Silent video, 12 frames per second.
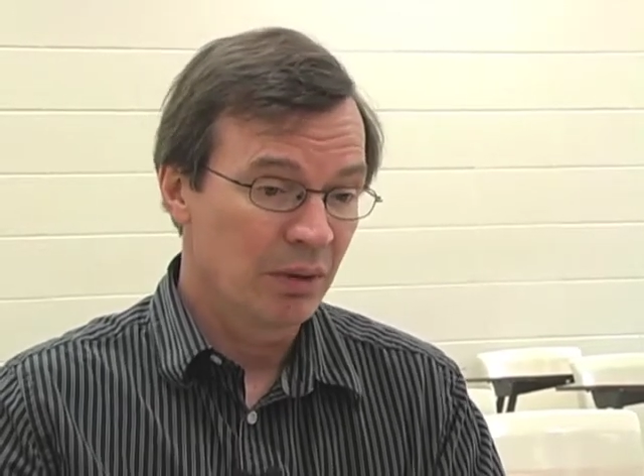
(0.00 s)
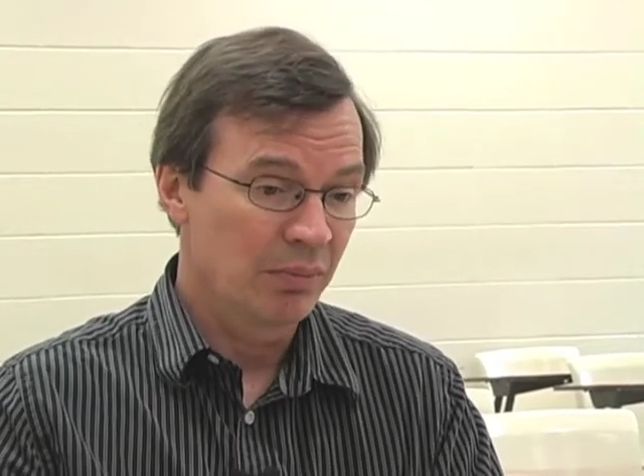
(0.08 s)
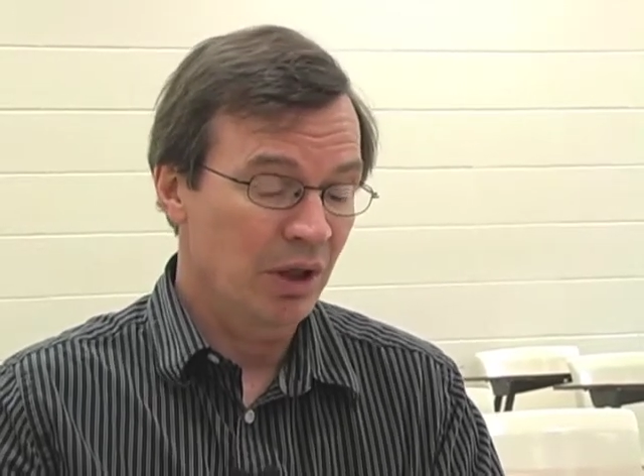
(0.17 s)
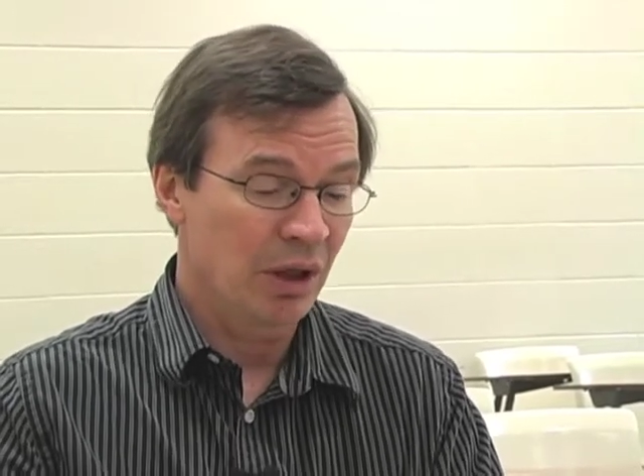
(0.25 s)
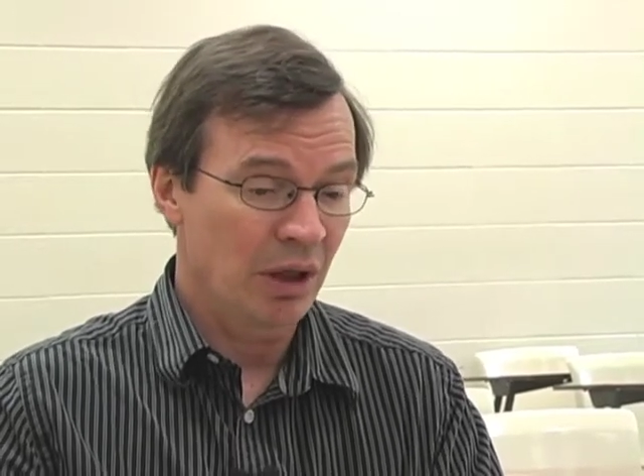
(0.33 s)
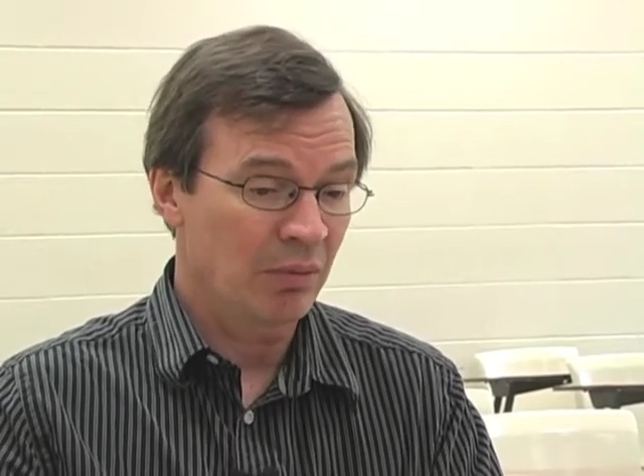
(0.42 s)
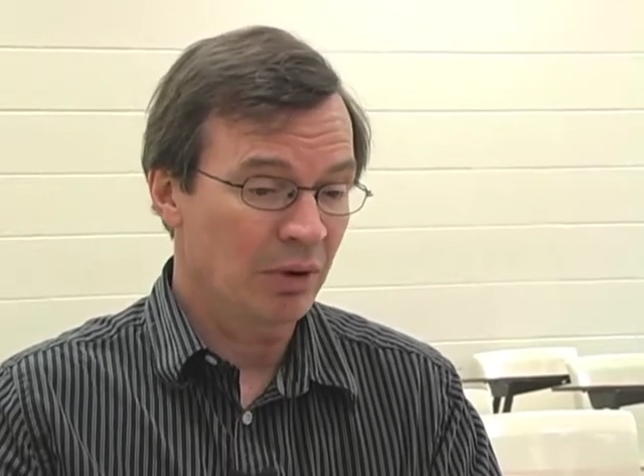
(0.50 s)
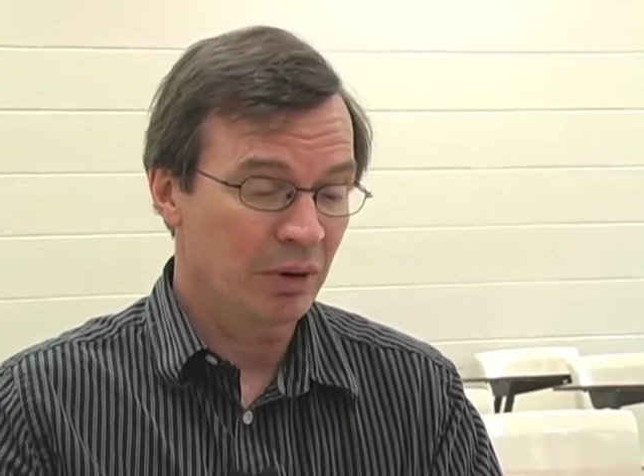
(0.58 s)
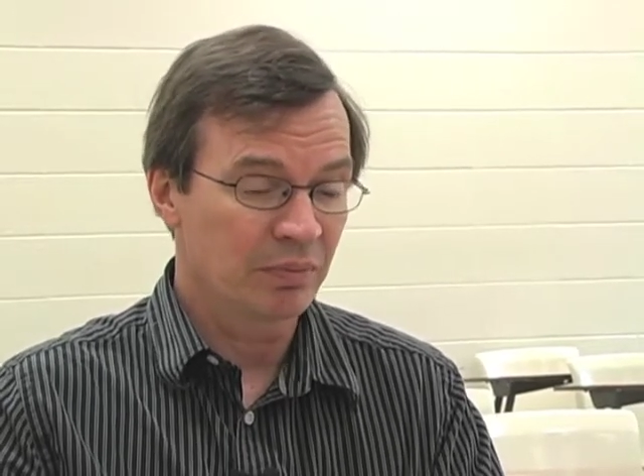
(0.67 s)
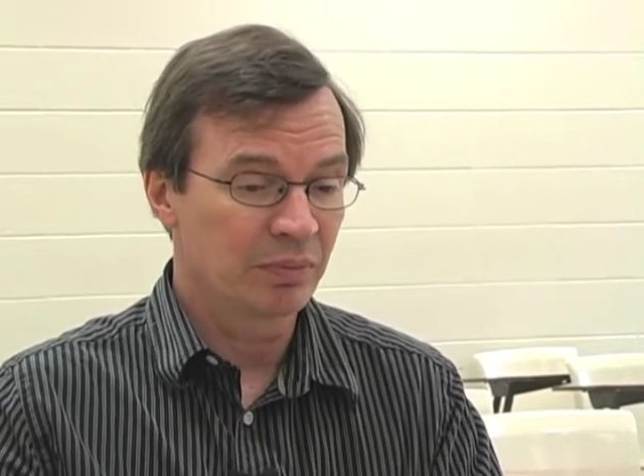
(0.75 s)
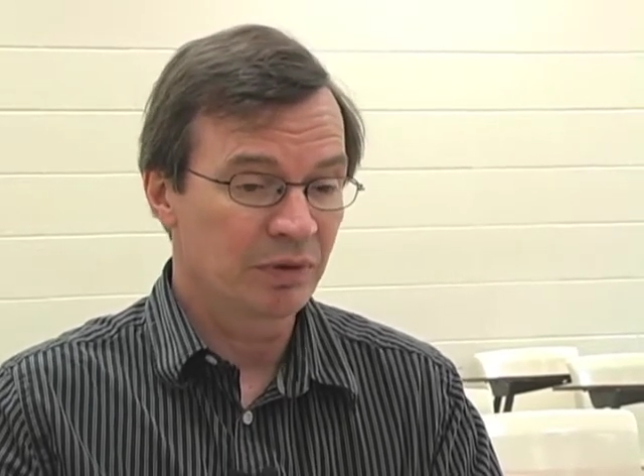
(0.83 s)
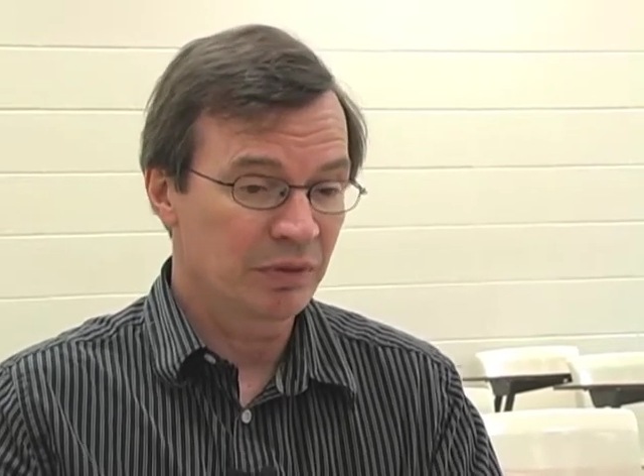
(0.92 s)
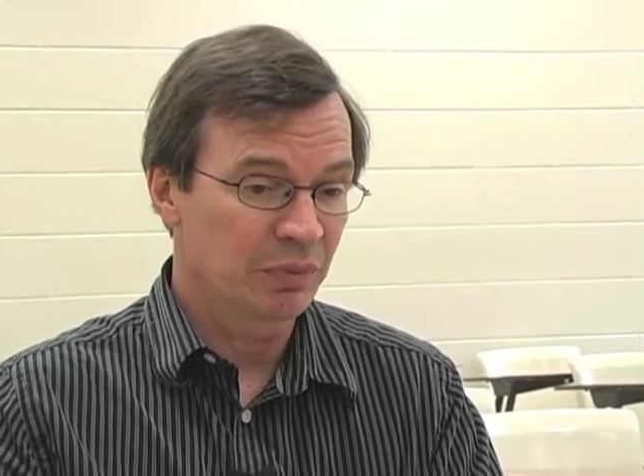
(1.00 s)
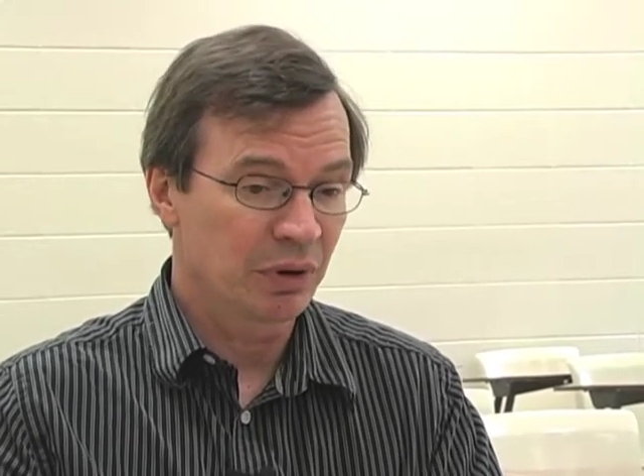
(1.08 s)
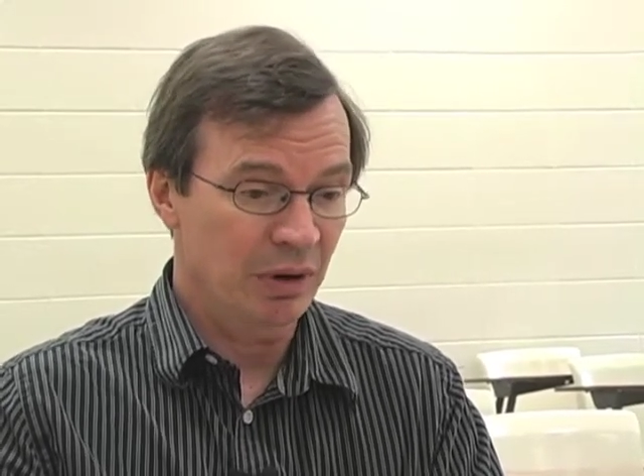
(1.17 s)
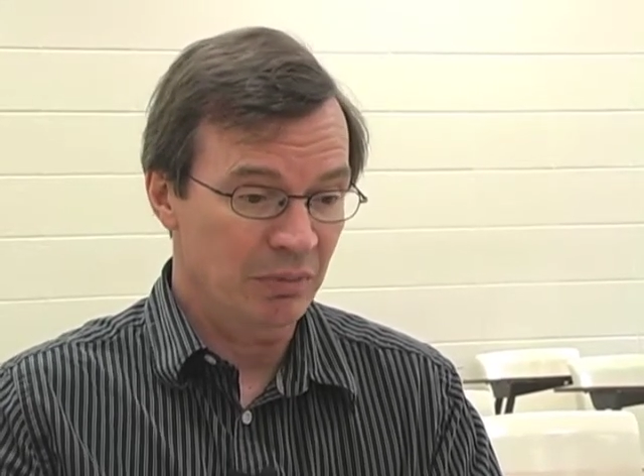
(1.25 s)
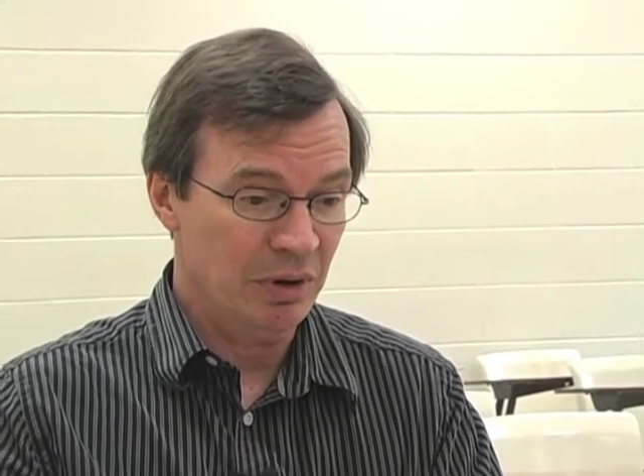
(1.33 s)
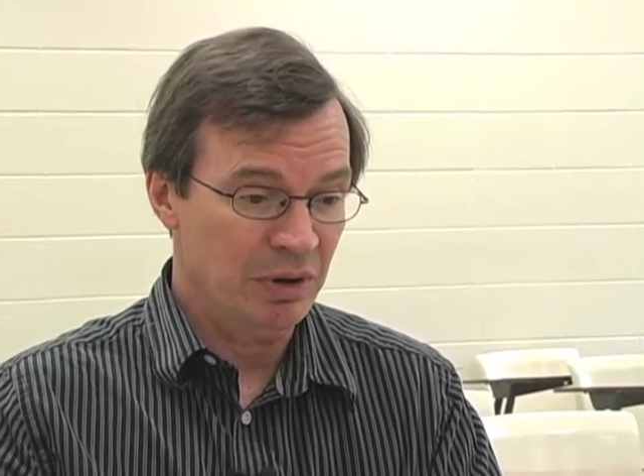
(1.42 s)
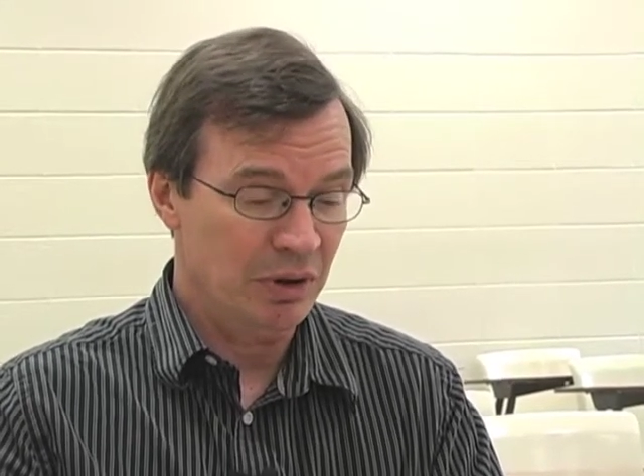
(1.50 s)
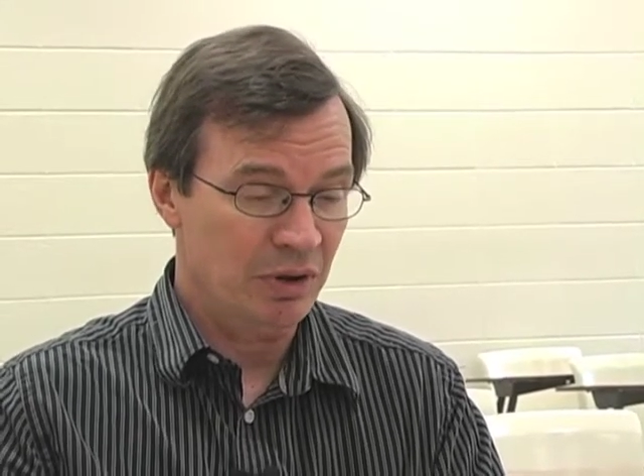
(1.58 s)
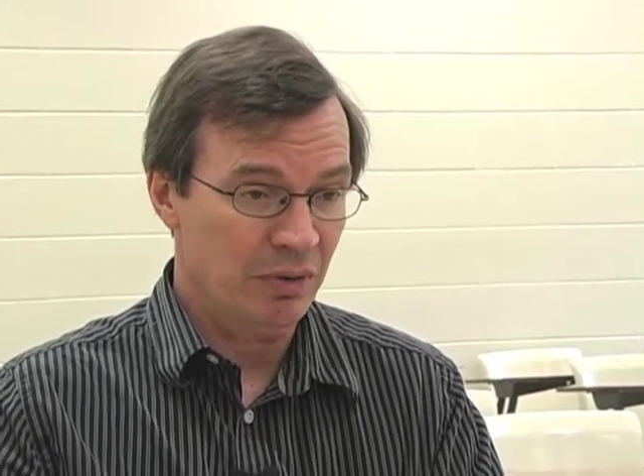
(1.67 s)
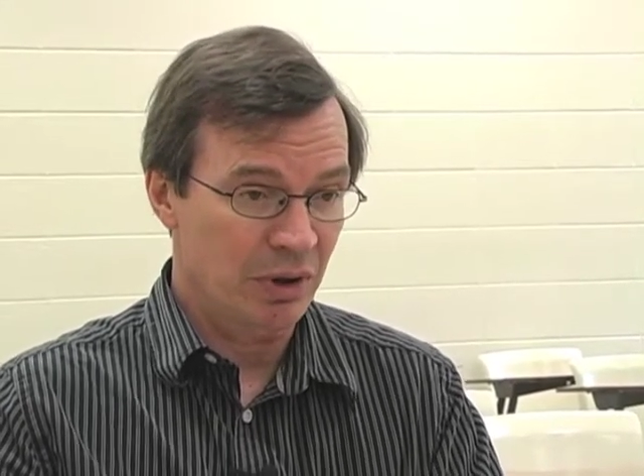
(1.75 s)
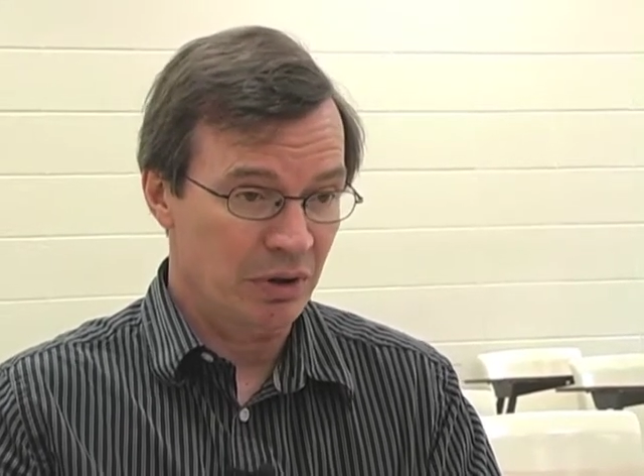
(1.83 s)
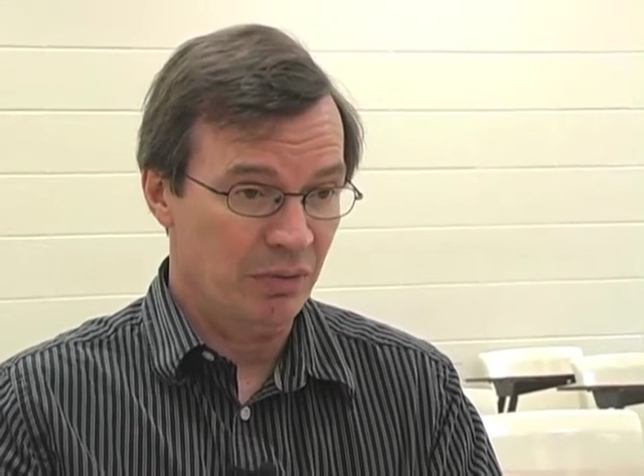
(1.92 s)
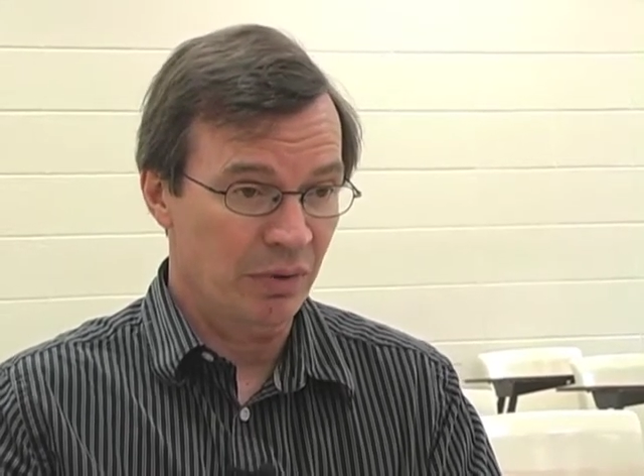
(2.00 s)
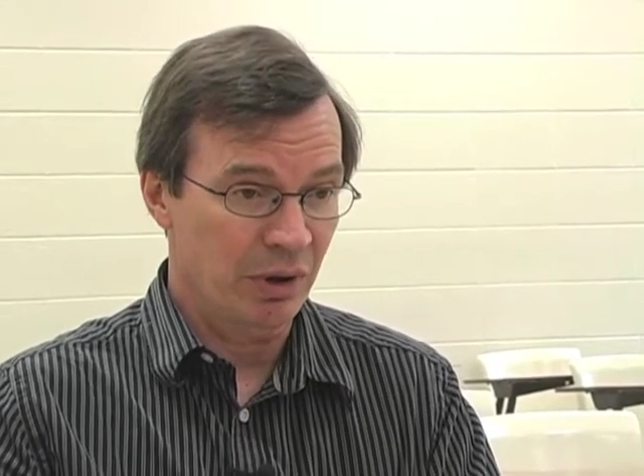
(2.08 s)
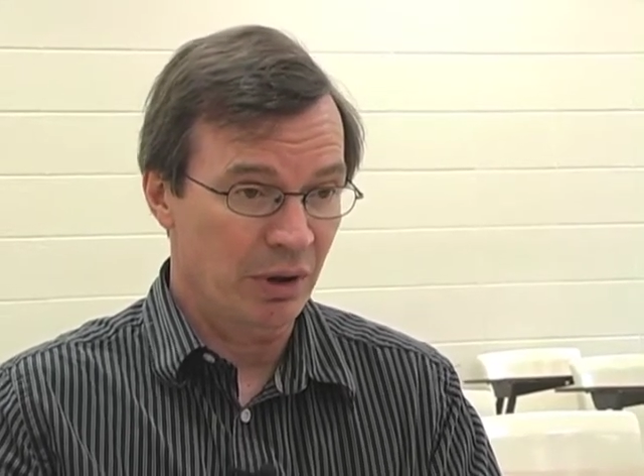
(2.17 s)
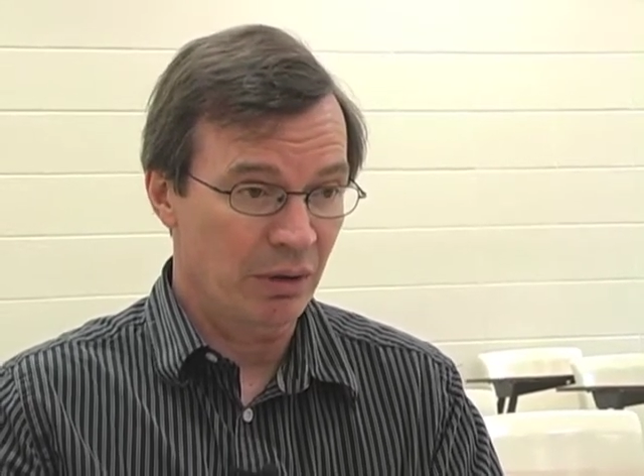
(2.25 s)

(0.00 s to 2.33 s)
being able to put them in a situation where they